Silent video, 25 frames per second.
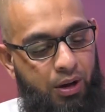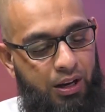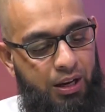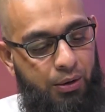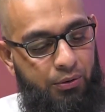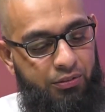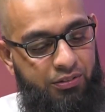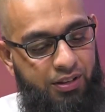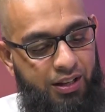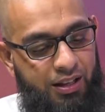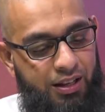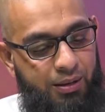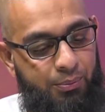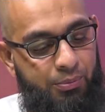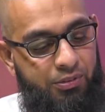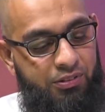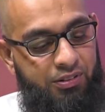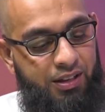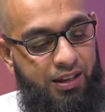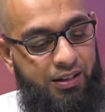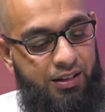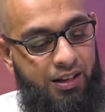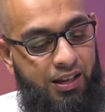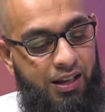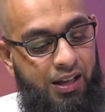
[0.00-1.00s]
Alayhi Wasallam
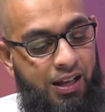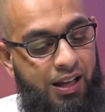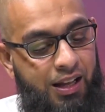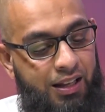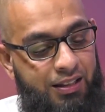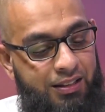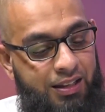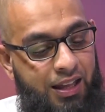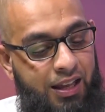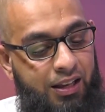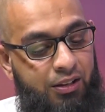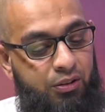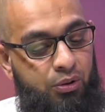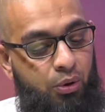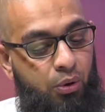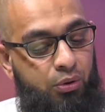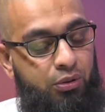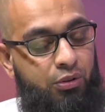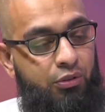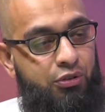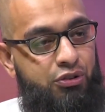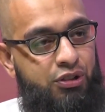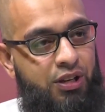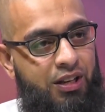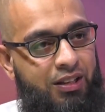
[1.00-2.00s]
said, Take note
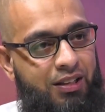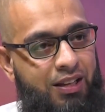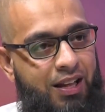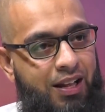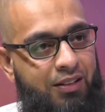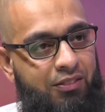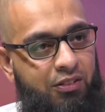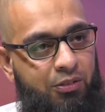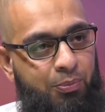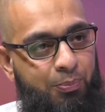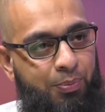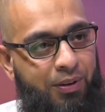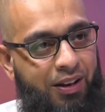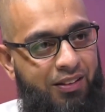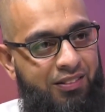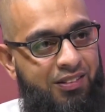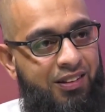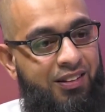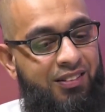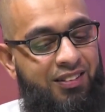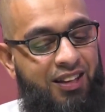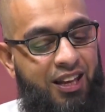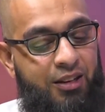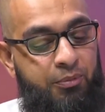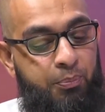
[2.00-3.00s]
of shaitan's
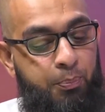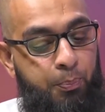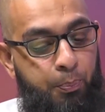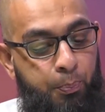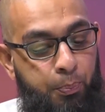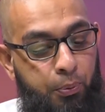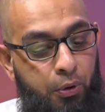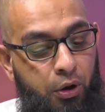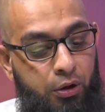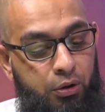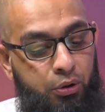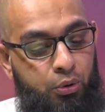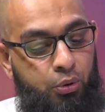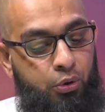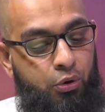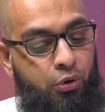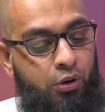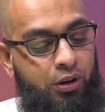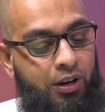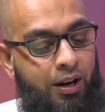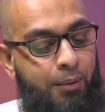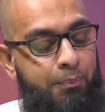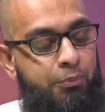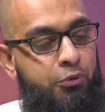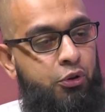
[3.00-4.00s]
presence and plot to
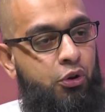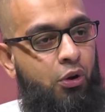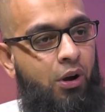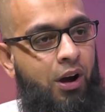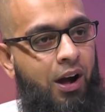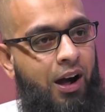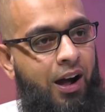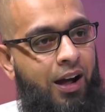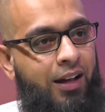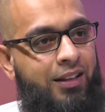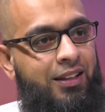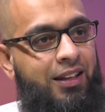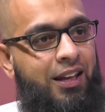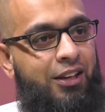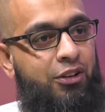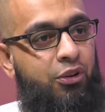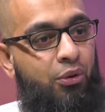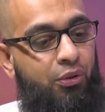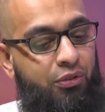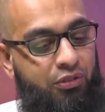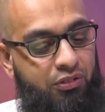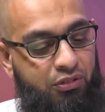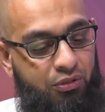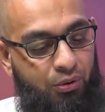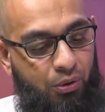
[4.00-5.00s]
corrupt your heart and your
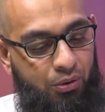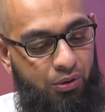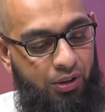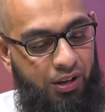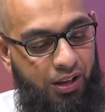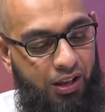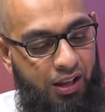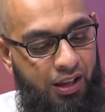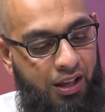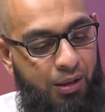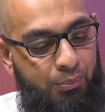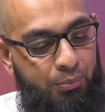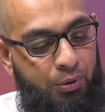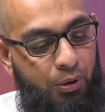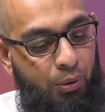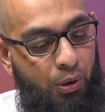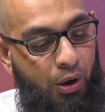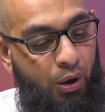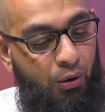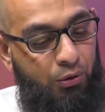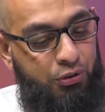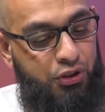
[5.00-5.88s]
soul. Beware of